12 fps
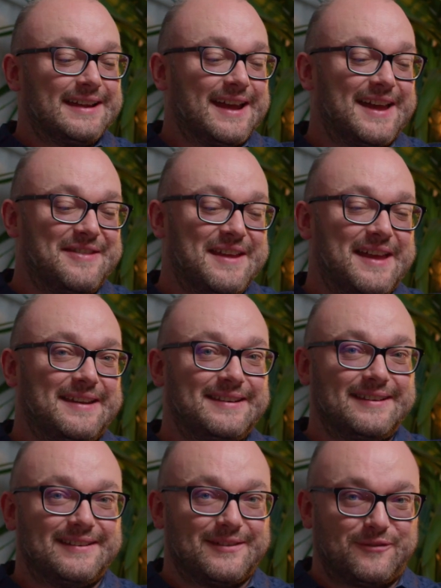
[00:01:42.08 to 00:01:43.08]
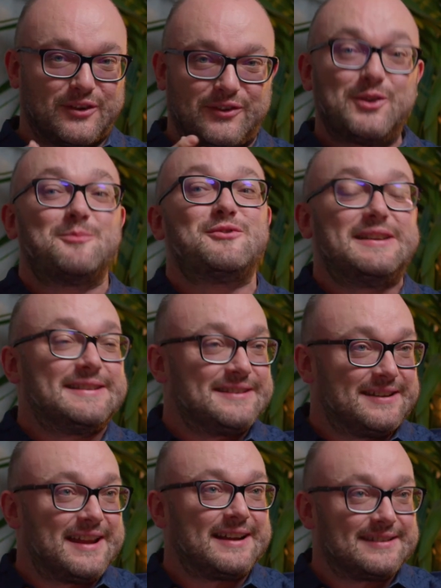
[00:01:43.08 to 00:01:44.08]
and then for some reason
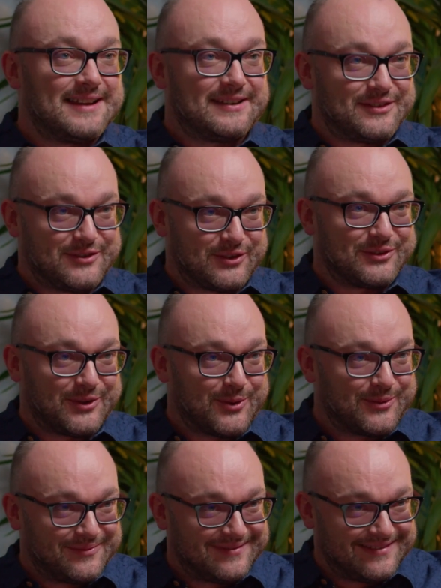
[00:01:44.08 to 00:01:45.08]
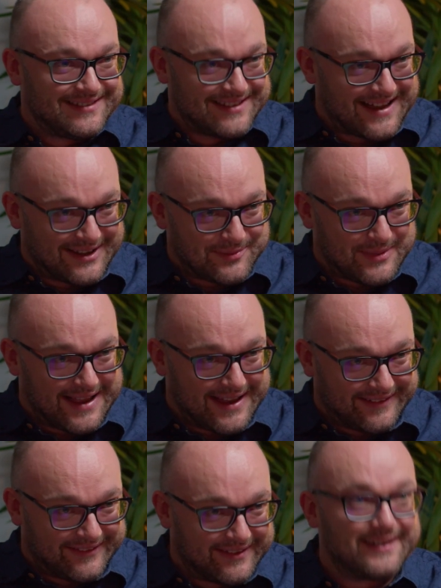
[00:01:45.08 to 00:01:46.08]
the next lesson doesn't go as
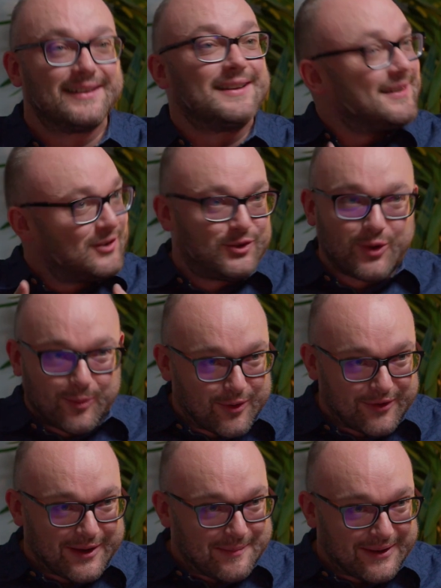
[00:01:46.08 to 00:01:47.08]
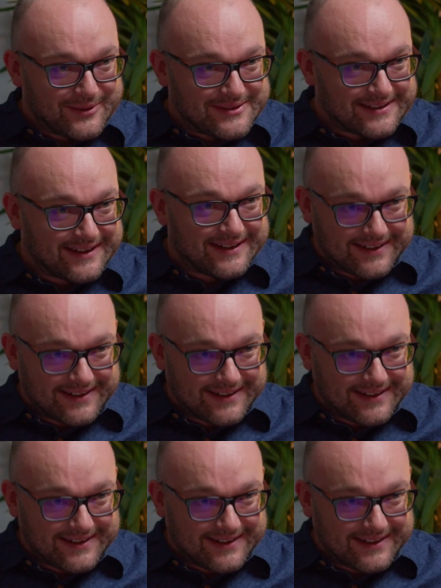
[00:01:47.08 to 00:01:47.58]
planned. Don't worry about it.